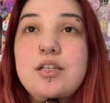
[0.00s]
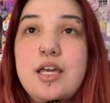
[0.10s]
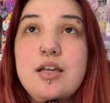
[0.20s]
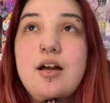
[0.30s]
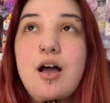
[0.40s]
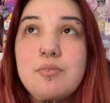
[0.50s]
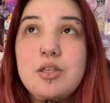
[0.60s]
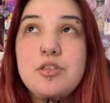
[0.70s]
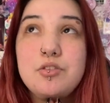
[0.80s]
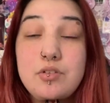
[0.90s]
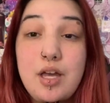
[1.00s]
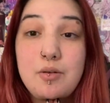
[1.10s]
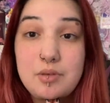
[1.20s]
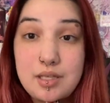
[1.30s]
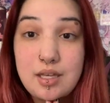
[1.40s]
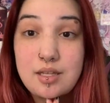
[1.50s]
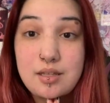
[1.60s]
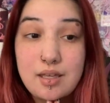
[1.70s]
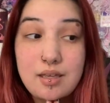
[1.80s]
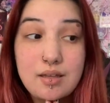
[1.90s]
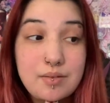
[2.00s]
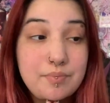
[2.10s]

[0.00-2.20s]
like got me through that weekend. Like,